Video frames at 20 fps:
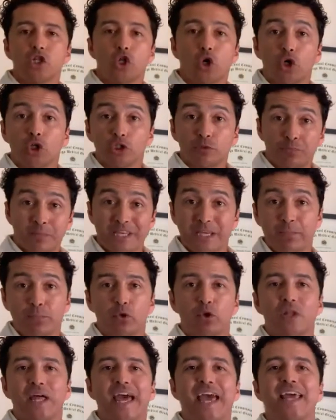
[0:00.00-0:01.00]
Those
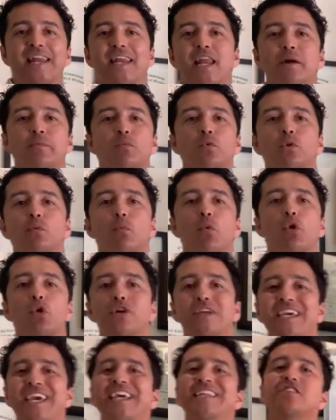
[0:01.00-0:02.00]
people end up with
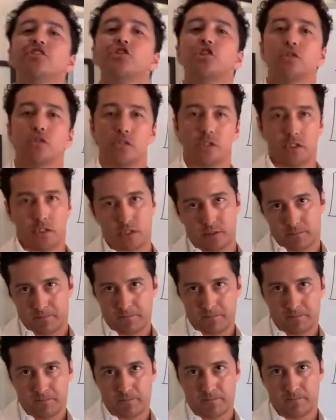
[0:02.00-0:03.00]
more cancers.
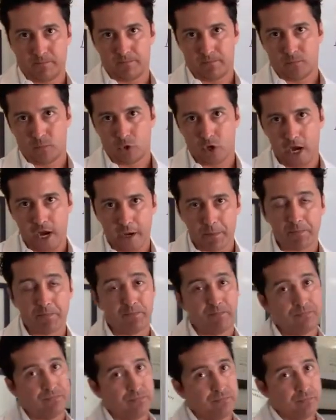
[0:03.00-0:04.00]
Okay?
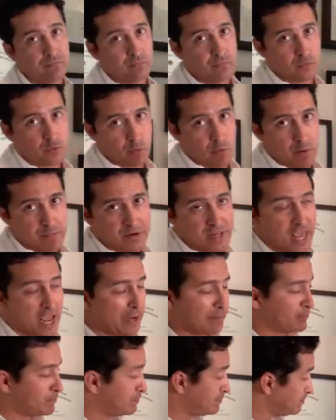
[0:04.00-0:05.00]
Remember
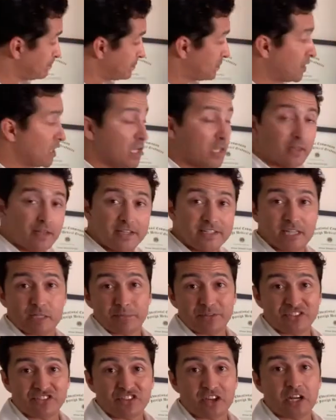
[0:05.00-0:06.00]
that. This has
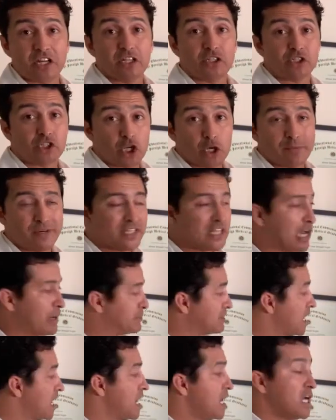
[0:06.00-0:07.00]
been studied so many
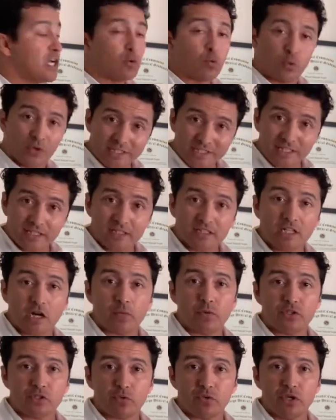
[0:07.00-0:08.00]
times. Recently, there
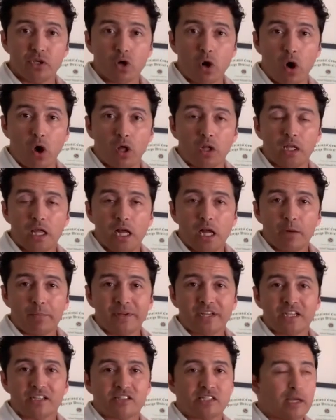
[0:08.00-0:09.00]
was a recall
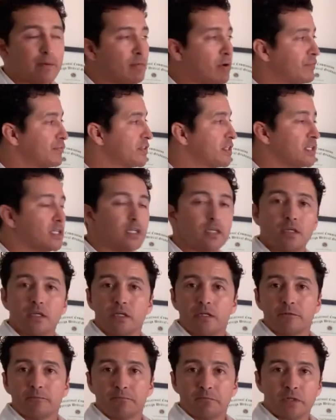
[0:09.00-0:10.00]
because some of the
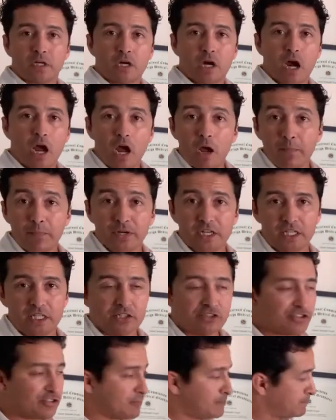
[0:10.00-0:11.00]

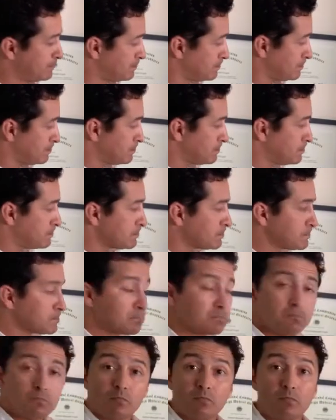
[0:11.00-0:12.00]
companies
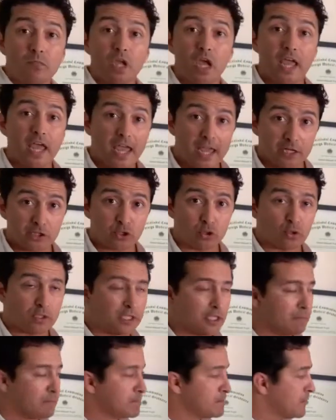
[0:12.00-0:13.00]

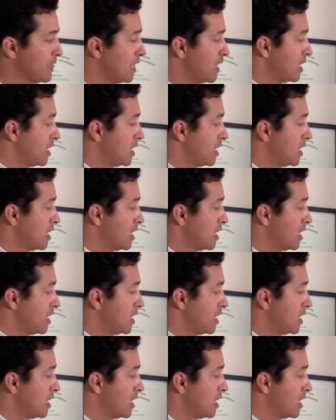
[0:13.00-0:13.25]
actually